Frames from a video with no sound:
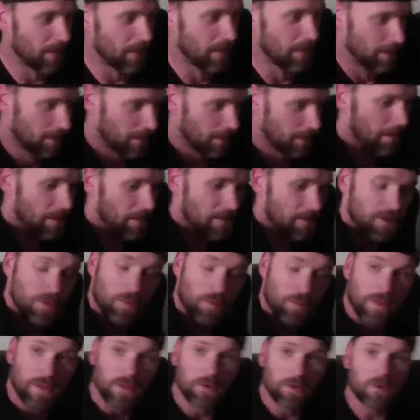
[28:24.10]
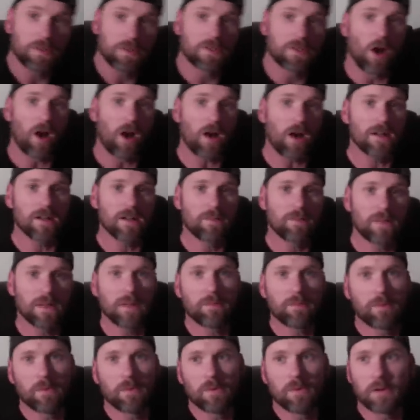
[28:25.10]
and so when you're talking to
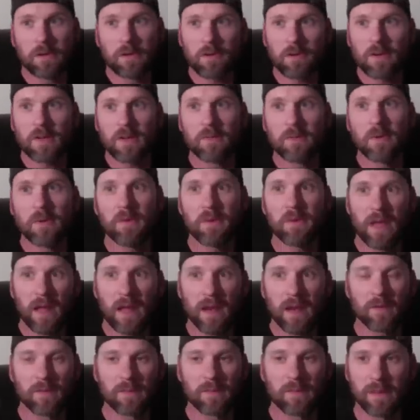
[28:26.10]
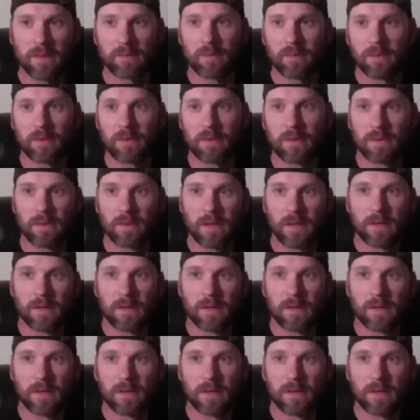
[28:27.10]
people or you're communicating with people